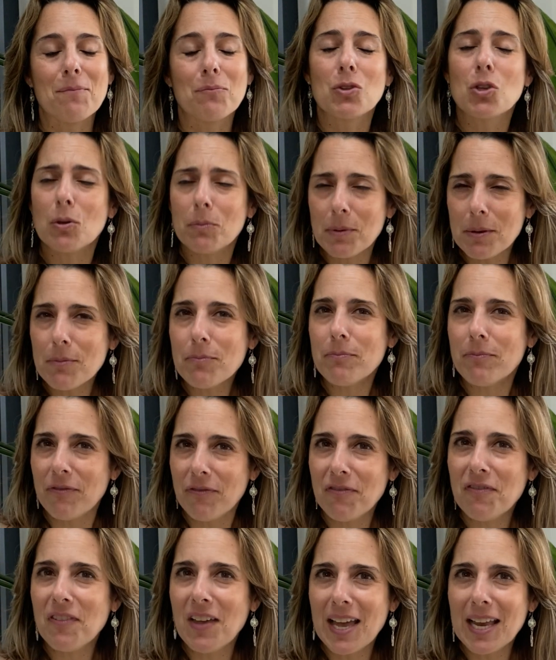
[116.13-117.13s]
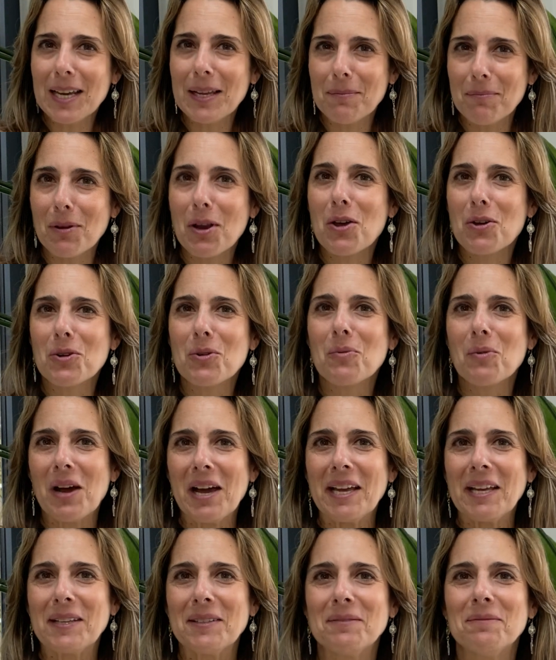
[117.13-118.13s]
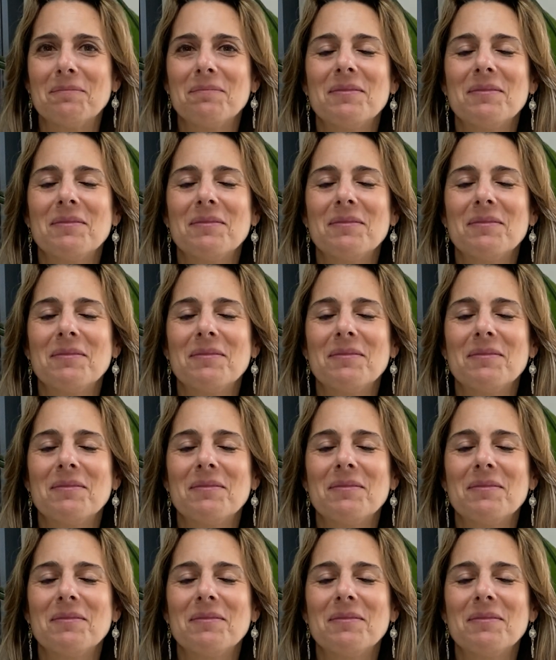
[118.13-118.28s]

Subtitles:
you'll be fairly blown away.